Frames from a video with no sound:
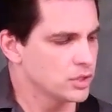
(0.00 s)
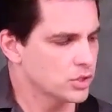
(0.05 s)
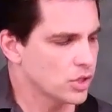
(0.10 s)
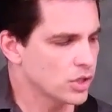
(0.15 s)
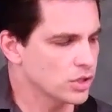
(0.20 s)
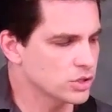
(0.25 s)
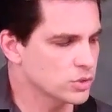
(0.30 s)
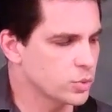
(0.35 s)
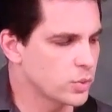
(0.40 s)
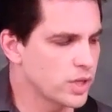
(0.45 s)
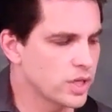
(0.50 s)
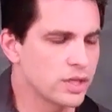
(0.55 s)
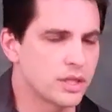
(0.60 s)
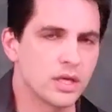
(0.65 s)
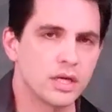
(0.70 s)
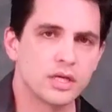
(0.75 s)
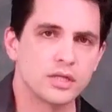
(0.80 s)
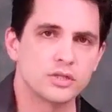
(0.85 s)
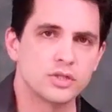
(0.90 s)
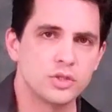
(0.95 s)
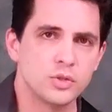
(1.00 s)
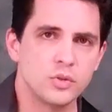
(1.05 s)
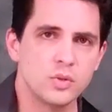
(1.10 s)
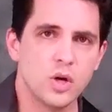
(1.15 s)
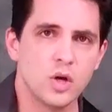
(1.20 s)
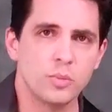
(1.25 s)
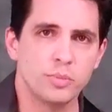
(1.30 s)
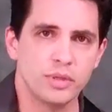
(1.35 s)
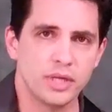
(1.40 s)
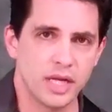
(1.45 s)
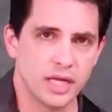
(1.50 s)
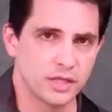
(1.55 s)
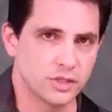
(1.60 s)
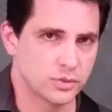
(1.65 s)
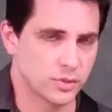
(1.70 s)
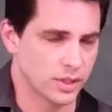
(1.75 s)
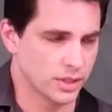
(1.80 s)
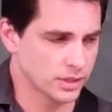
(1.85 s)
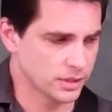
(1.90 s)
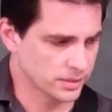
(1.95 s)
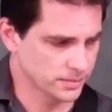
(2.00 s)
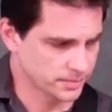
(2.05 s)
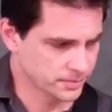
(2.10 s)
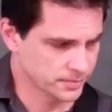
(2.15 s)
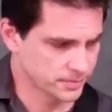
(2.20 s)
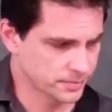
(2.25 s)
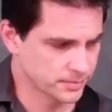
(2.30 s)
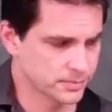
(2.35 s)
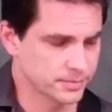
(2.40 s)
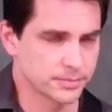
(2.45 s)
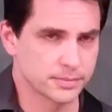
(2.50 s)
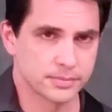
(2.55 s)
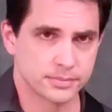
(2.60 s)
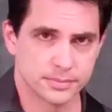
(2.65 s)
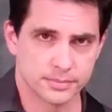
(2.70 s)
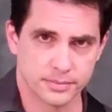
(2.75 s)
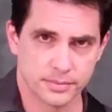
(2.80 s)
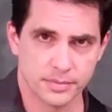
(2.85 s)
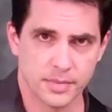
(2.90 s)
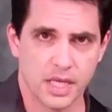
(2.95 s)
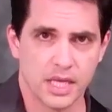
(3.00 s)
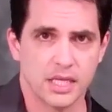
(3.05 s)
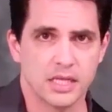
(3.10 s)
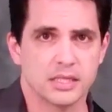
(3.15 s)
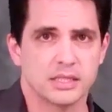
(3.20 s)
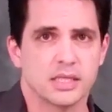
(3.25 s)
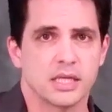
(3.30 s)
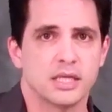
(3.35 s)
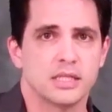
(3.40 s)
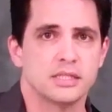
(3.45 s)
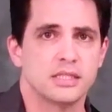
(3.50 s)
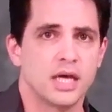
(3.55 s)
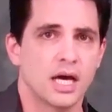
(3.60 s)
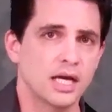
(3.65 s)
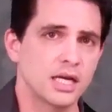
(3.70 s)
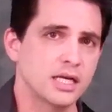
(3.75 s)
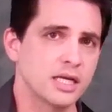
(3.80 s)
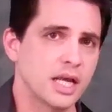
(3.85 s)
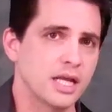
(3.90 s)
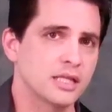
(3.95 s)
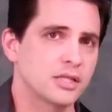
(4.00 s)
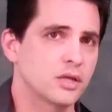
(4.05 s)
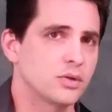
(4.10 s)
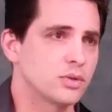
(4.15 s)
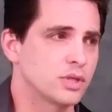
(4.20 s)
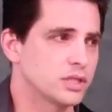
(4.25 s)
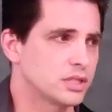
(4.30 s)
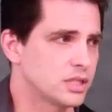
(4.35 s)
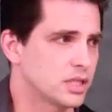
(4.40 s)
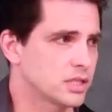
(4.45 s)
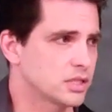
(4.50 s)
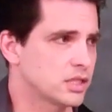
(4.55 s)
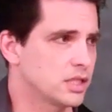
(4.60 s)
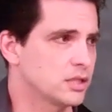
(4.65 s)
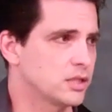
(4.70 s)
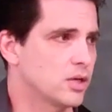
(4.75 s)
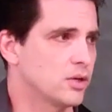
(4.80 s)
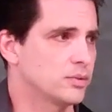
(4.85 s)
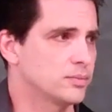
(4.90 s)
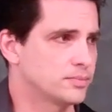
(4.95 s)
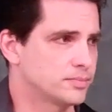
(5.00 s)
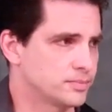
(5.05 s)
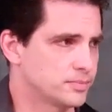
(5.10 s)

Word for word: Starts with uh, two open A strings, and it's a dotted eighth note and a sixteenth note.